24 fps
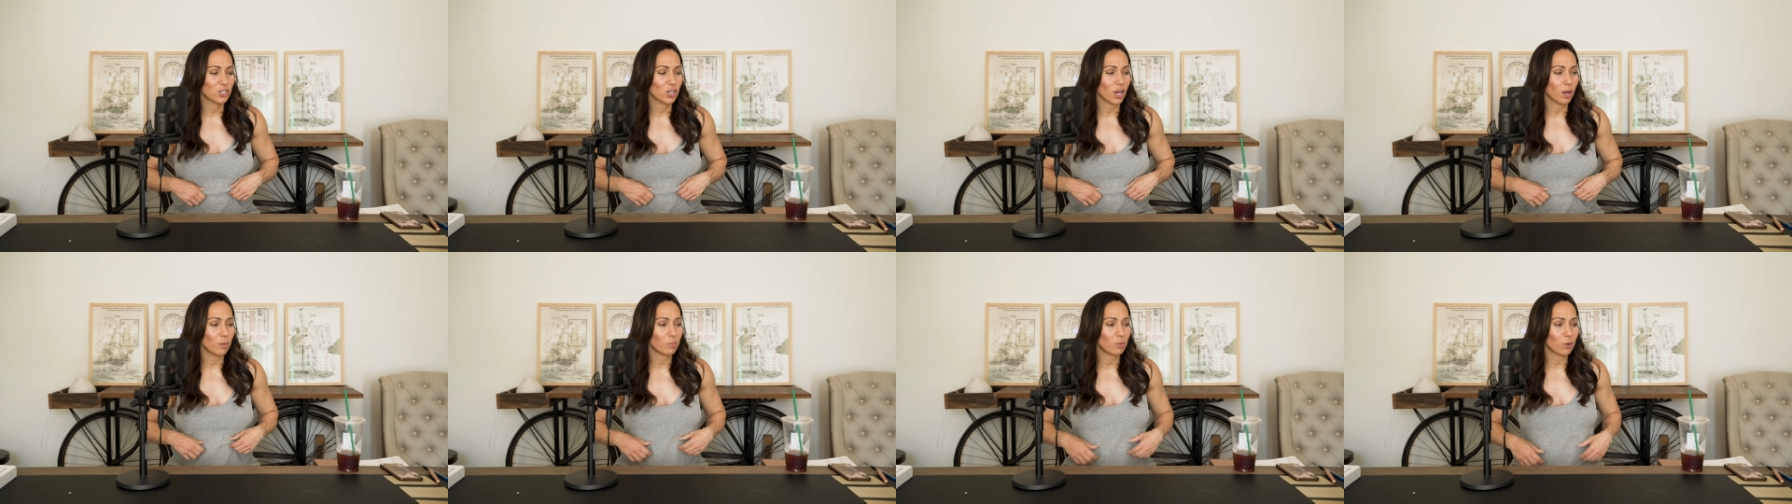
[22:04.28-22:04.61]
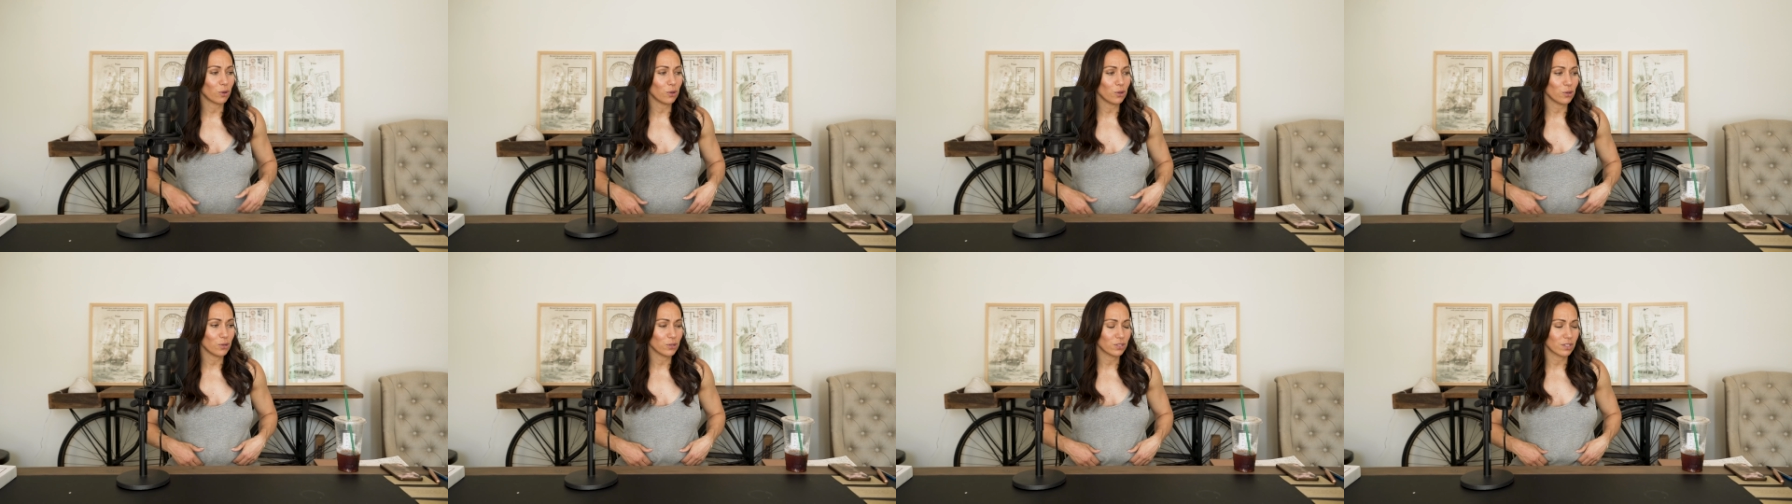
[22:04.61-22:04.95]

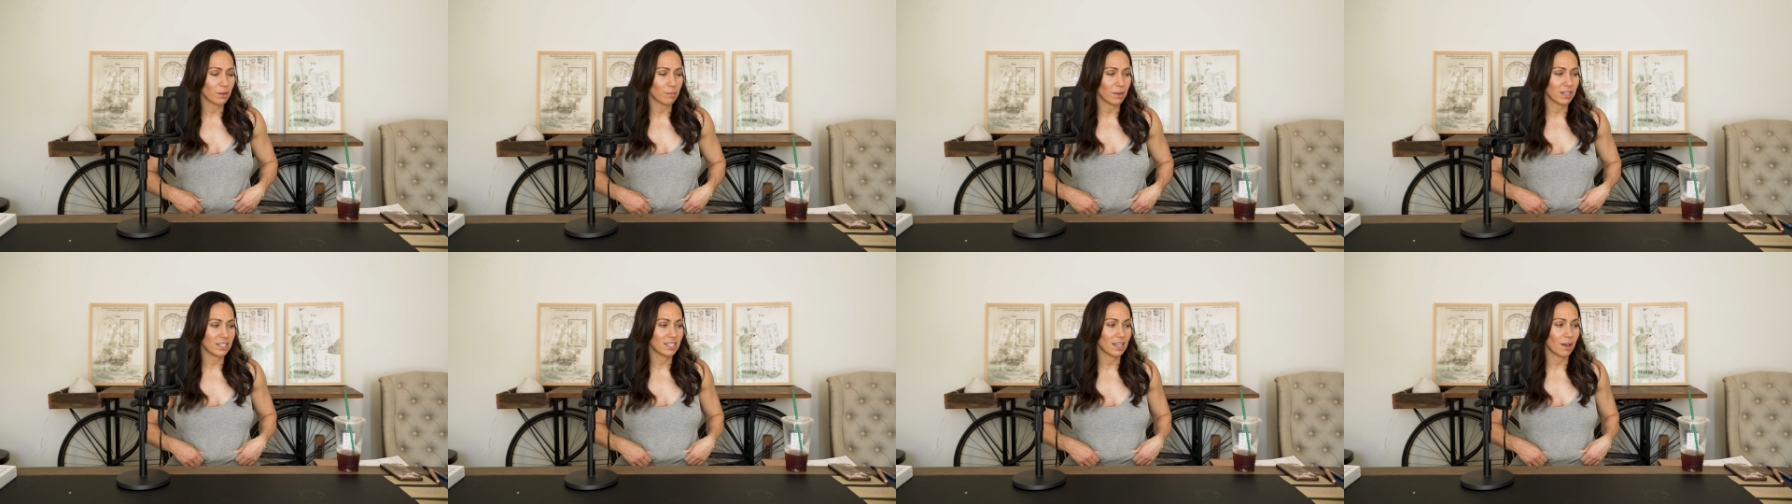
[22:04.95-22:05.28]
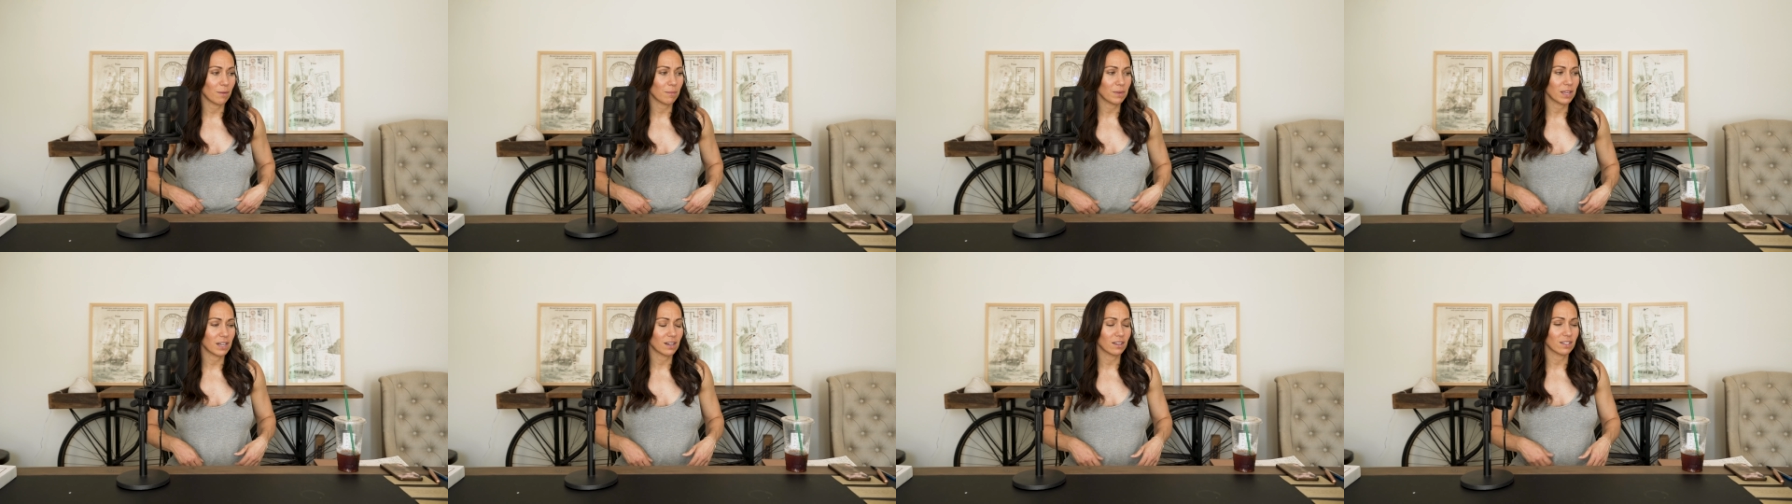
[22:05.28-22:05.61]
chub rolls on my
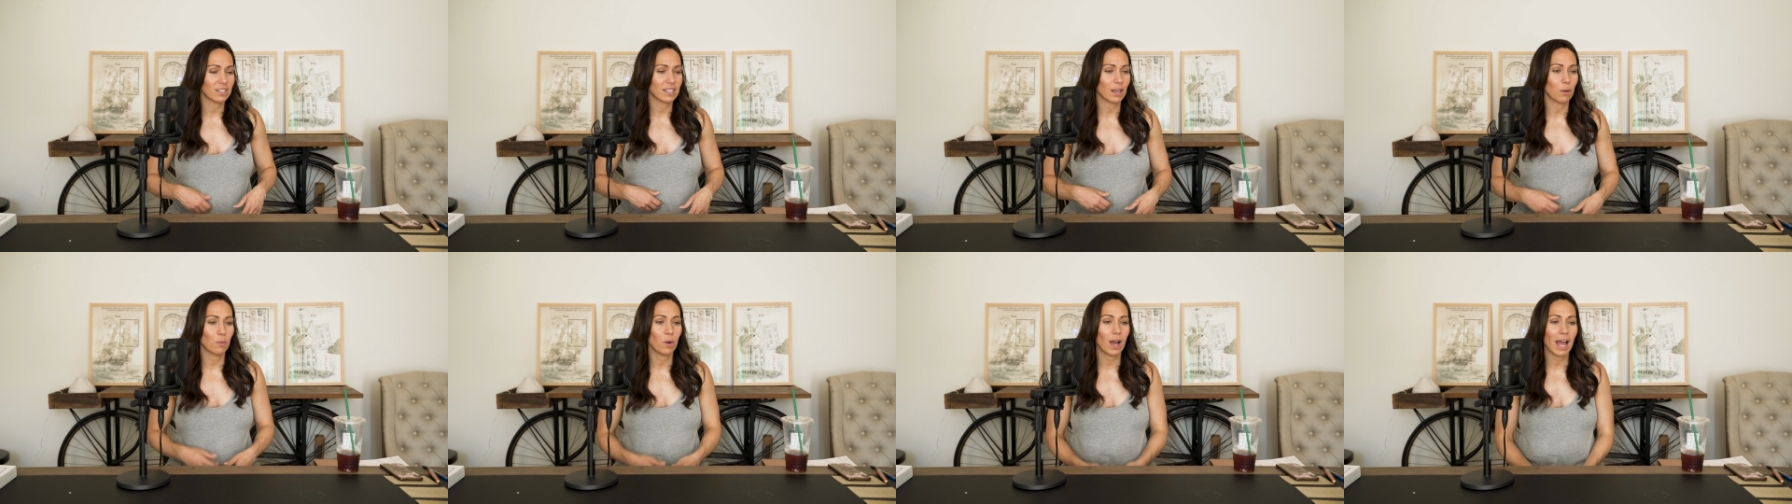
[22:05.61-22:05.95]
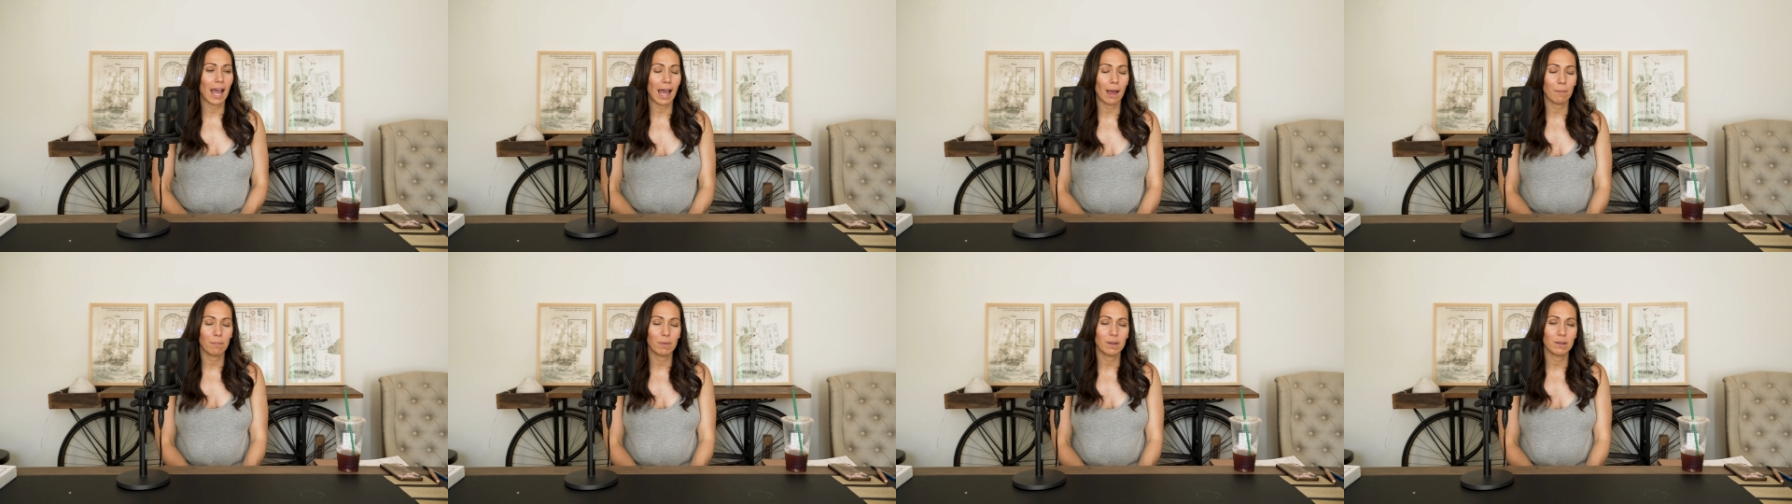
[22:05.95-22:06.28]
tummy and I'll say,
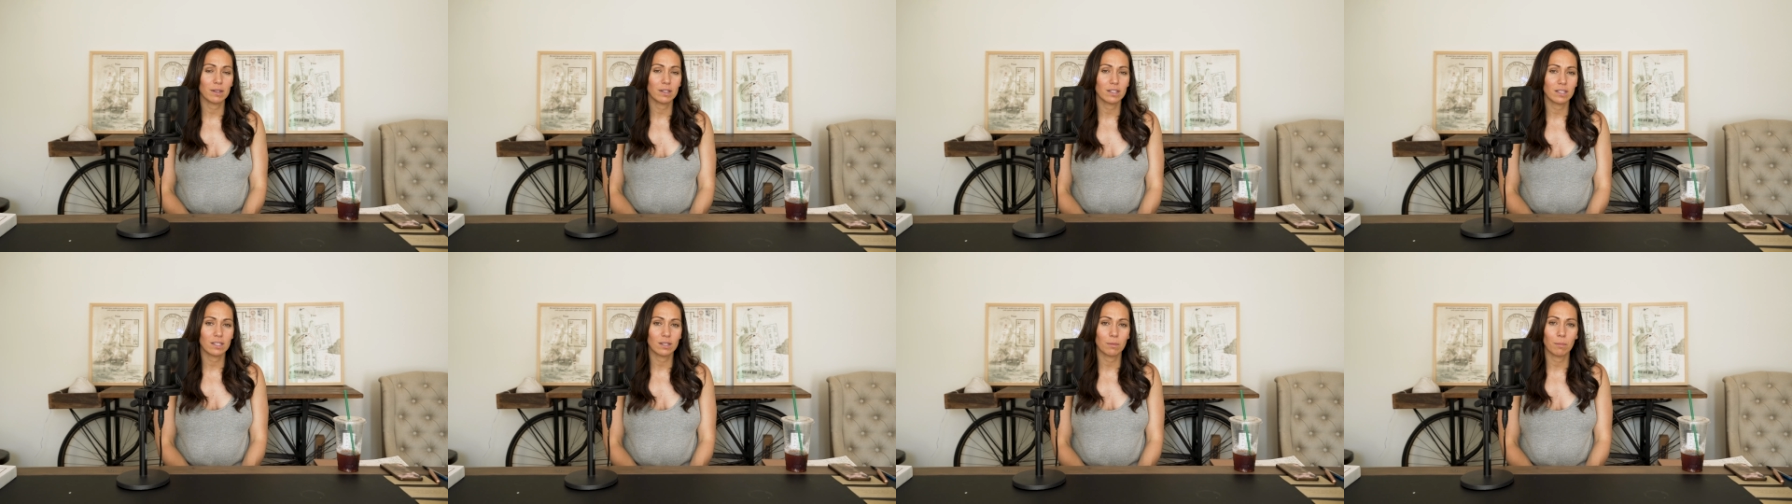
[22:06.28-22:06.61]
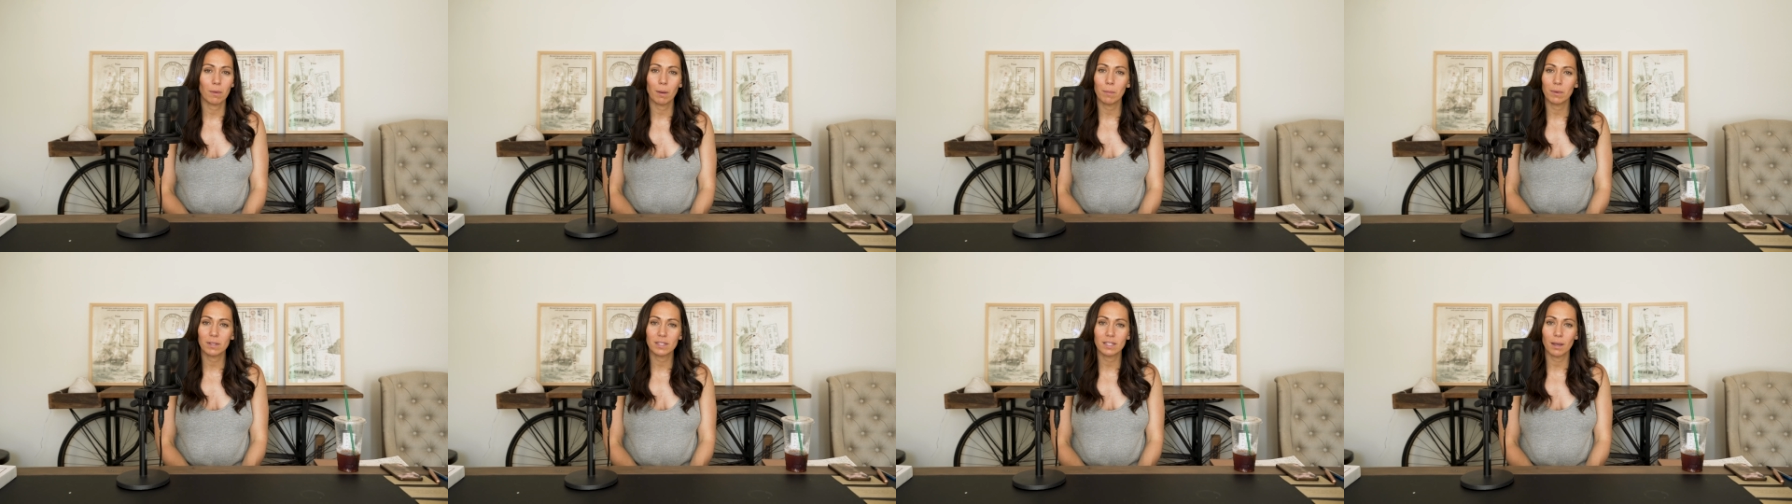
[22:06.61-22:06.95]
What happened
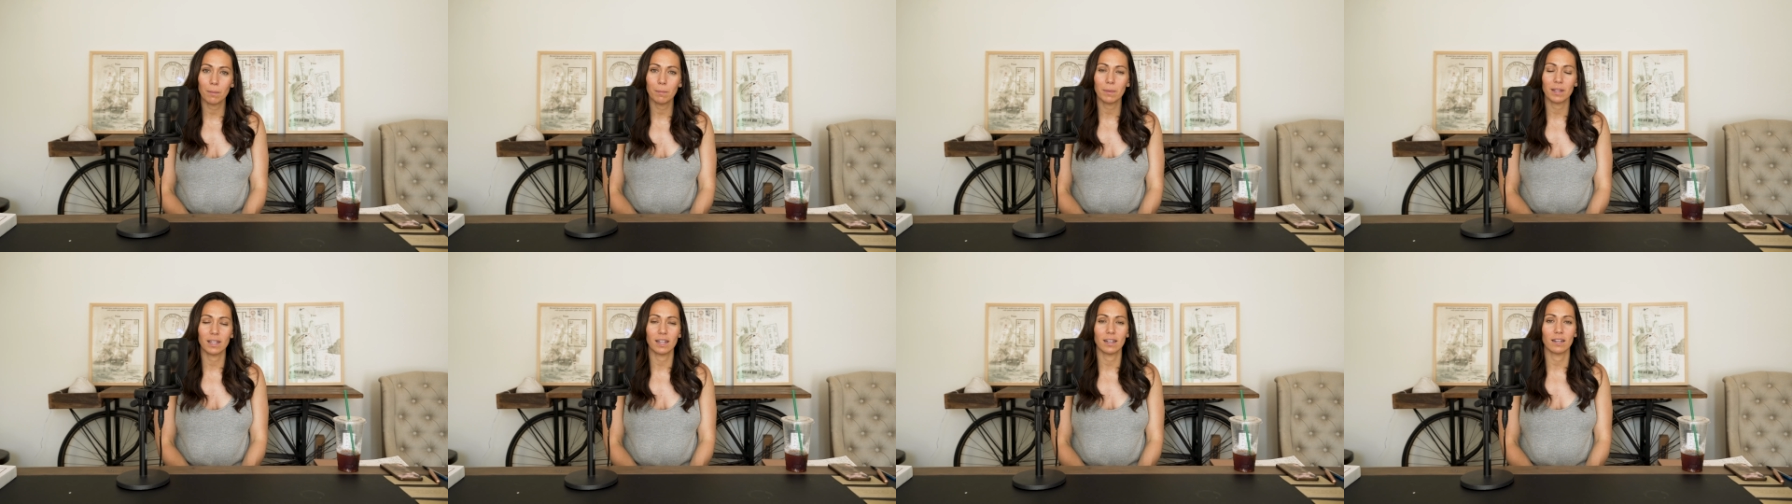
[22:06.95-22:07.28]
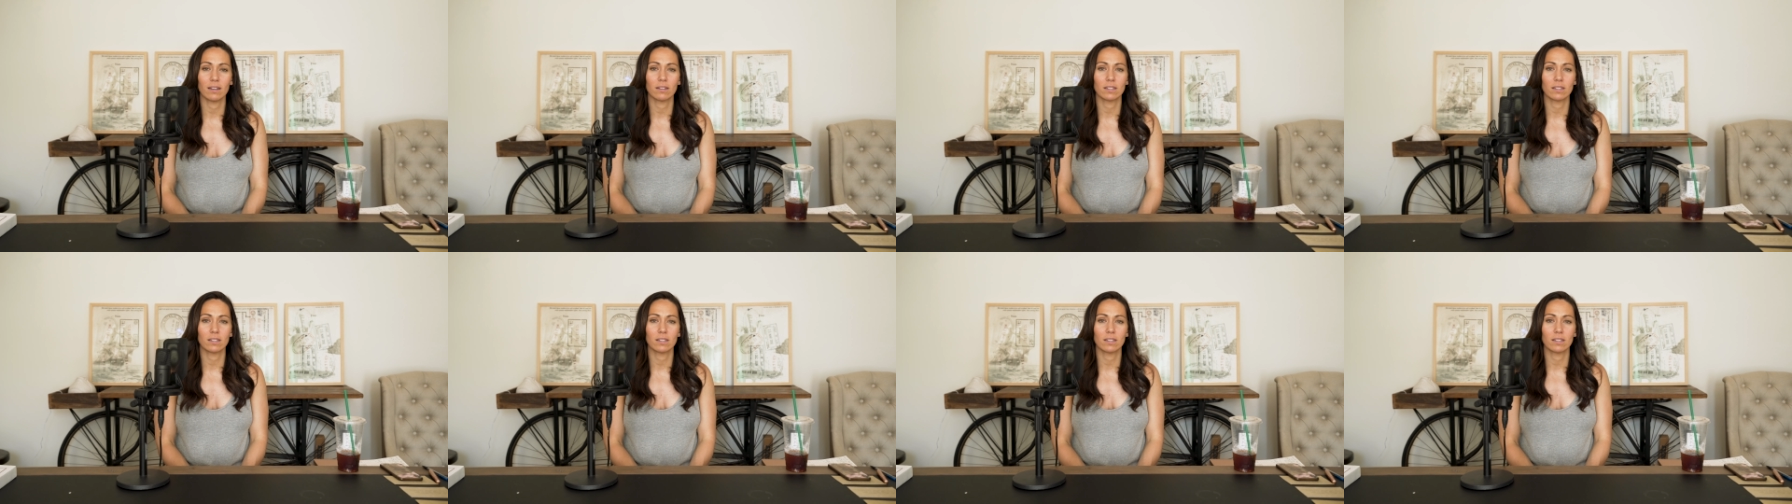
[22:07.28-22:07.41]
to Mama Tummy?